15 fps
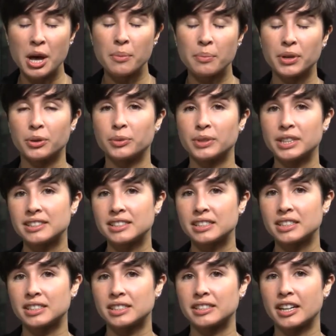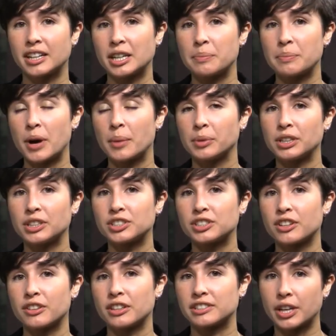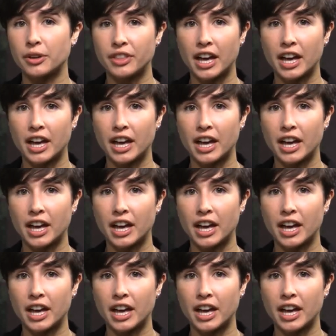But a recent study published in the South